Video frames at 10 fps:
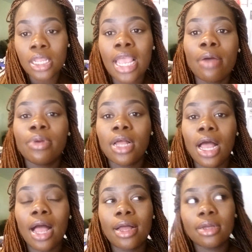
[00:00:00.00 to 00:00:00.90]

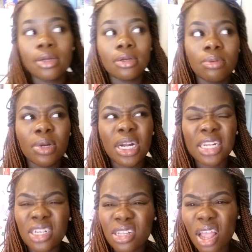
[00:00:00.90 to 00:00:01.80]
Yeah, what did
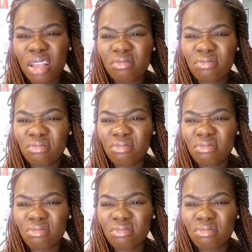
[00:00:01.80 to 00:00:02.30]
I just say?